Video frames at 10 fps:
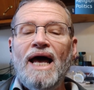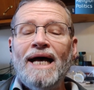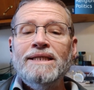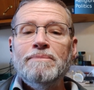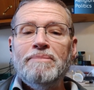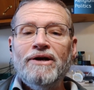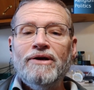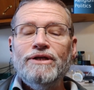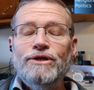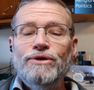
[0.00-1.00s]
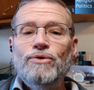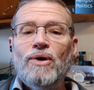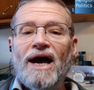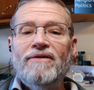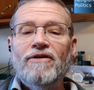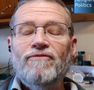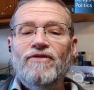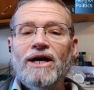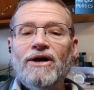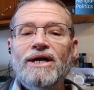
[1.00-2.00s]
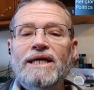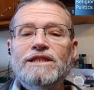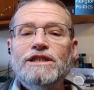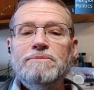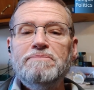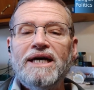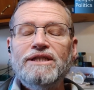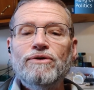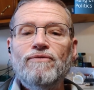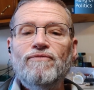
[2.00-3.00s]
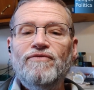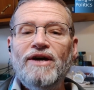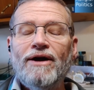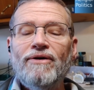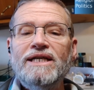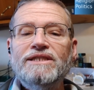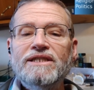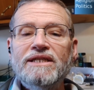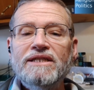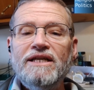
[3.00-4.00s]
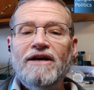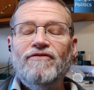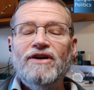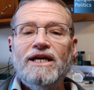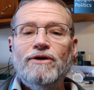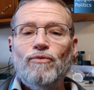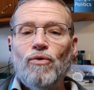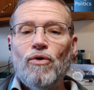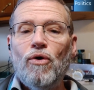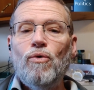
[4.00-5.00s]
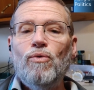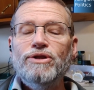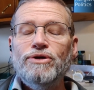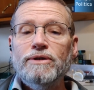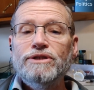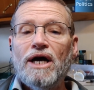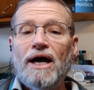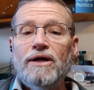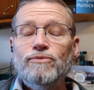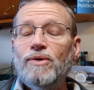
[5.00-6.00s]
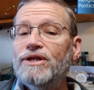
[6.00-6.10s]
As a parent, you have a very special, very significant role with your child.